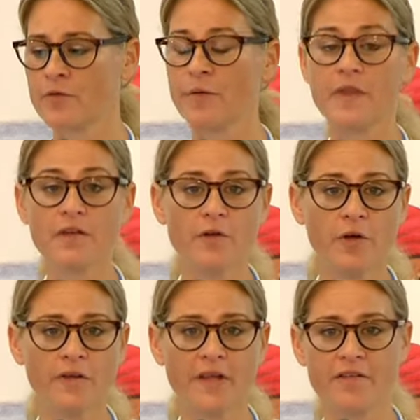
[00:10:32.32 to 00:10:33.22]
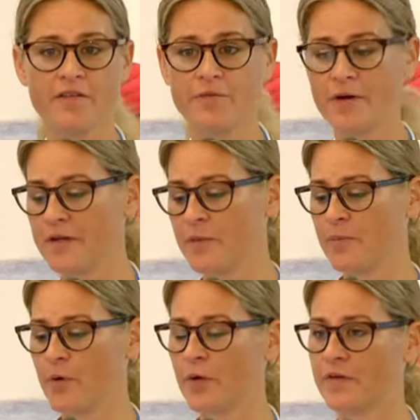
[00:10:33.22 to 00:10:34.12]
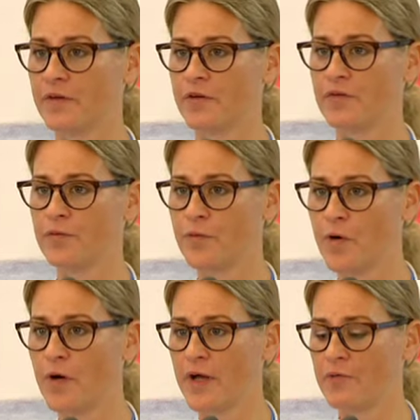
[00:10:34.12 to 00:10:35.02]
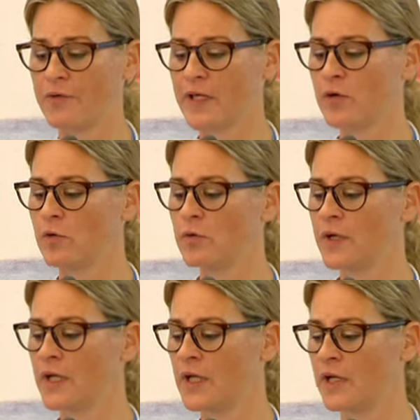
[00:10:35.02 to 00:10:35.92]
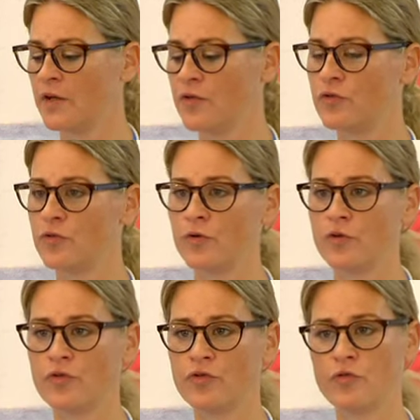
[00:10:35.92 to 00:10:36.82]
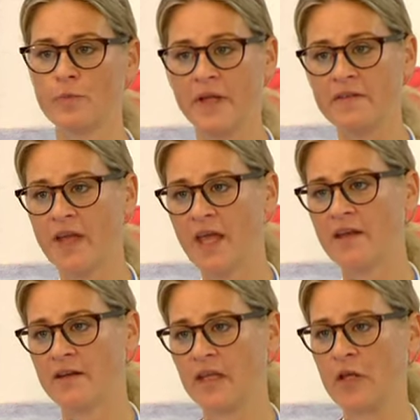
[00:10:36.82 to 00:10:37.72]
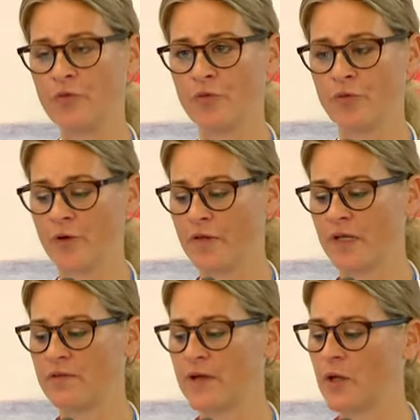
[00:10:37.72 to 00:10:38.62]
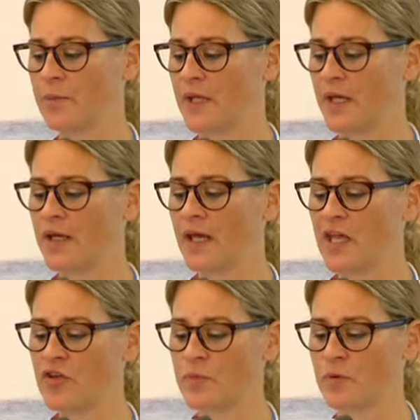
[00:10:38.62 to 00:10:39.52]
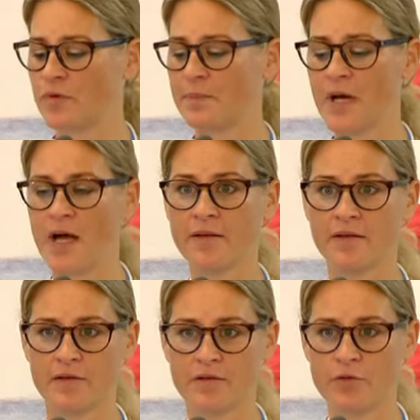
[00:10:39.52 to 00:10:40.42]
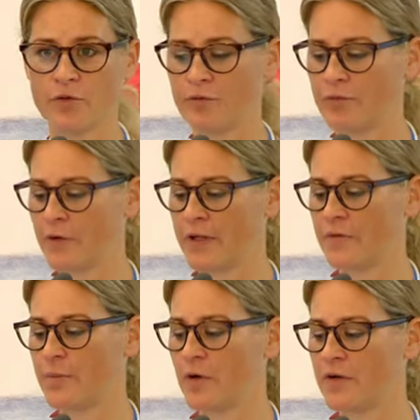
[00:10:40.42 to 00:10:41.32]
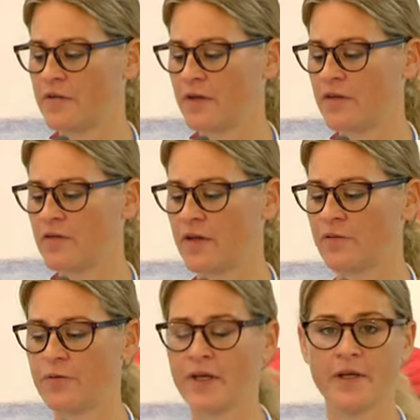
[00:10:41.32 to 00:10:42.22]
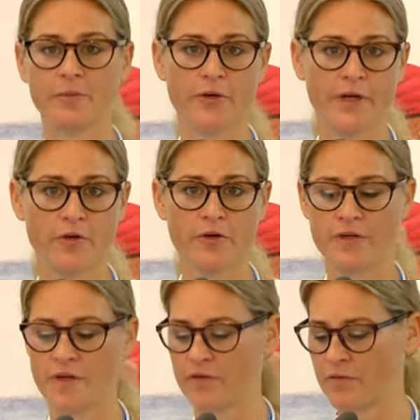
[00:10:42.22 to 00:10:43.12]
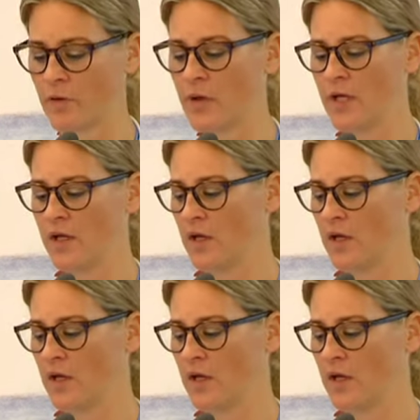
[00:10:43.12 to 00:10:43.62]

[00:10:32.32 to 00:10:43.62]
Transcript: So in this context, it's very important for FAO to maintain and even further develop the engagement with partners to influence policies and funding priorities. So